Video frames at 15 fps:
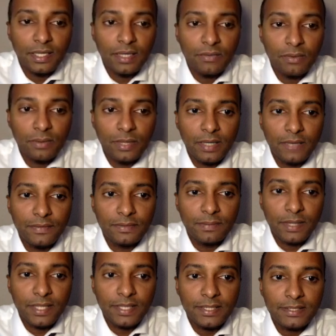And what we have is
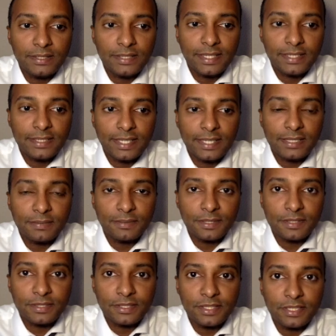minus 6x plus
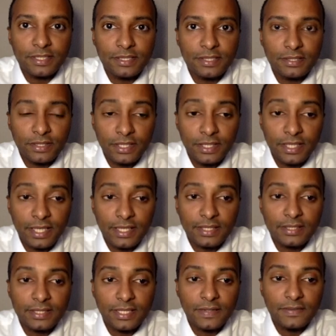3,
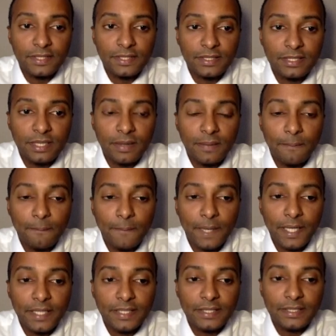3x gives us
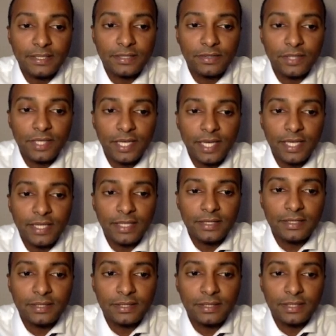minus
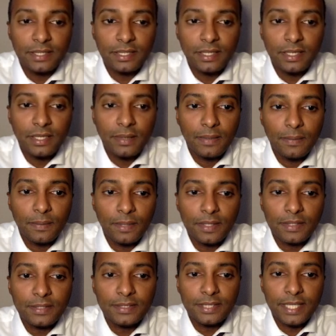3x
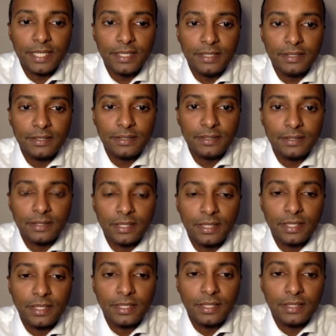plus 10
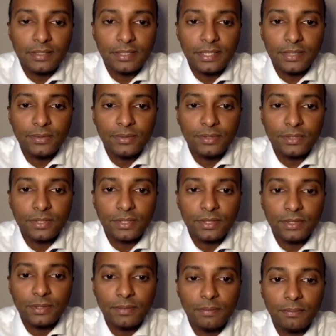is equal
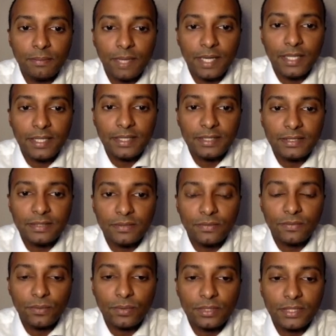to minus
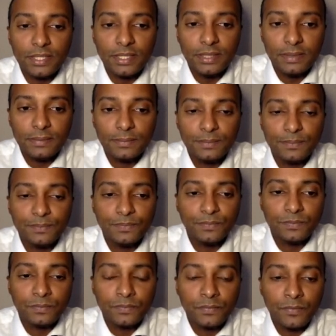14.
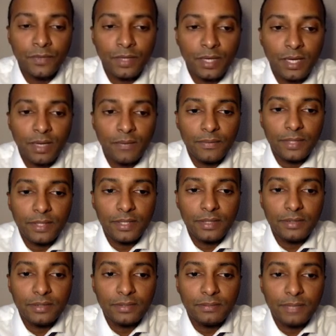I'm then
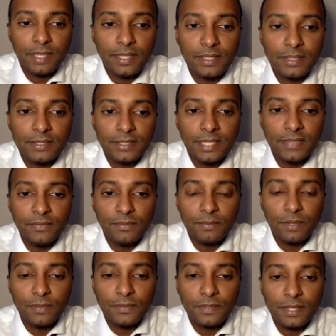going to minus 10 from
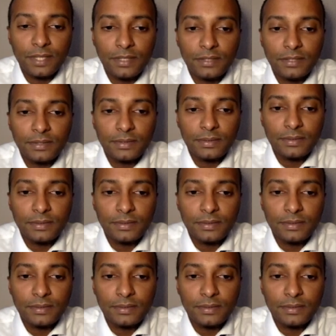both sides.